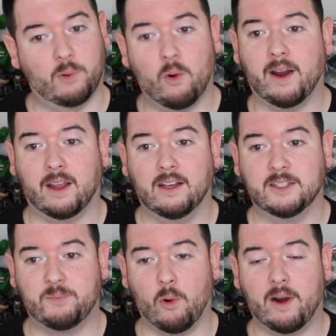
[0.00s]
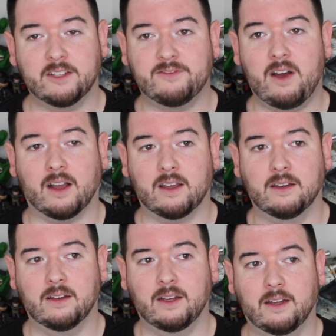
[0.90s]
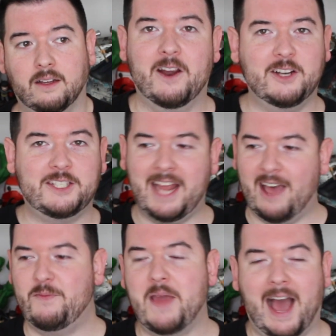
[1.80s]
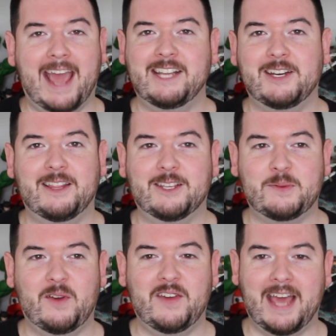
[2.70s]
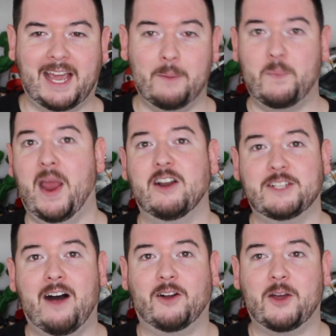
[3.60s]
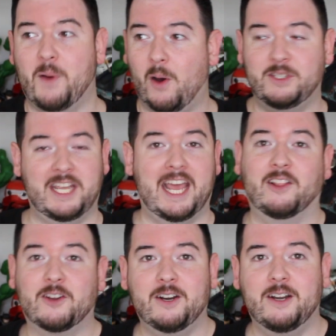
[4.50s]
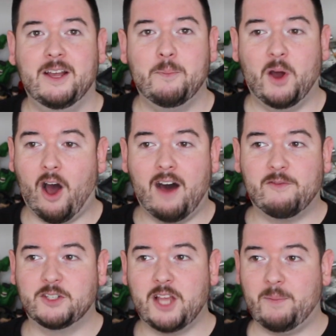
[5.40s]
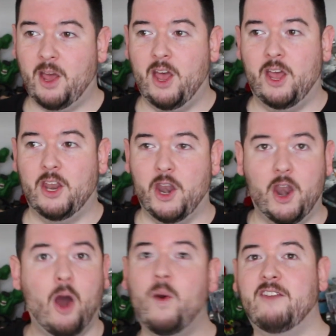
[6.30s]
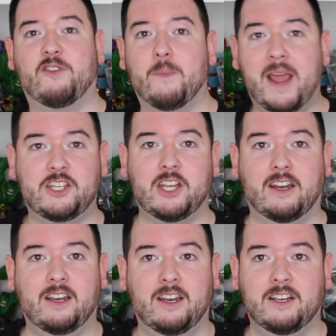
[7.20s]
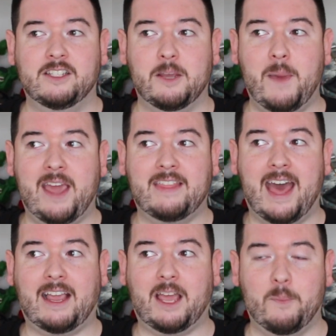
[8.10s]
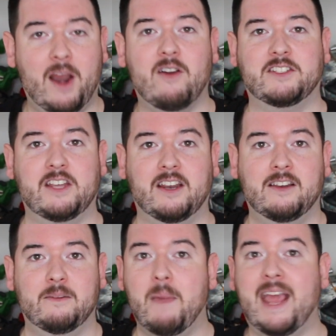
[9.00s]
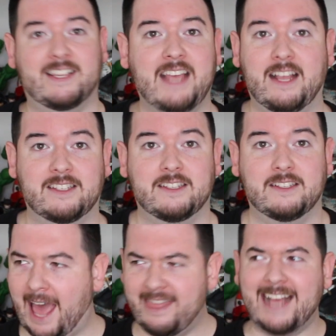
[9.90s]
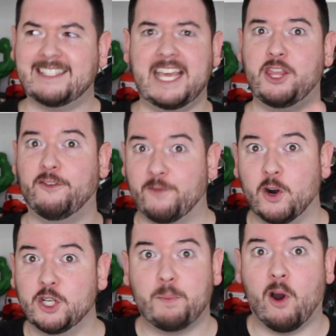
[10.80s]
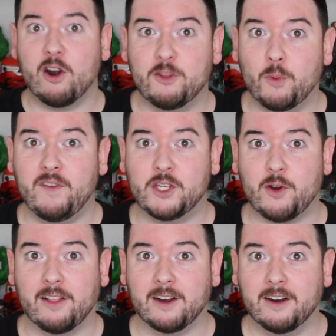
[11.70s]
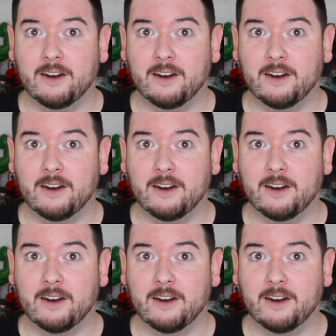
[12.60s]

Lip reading: Boring. It's boring as fuck. There is an FBI agent in this movie that compares Al Capone to Hitler, but offers up no information to make that comparison make sense. And that's like the first part of the movie trailer.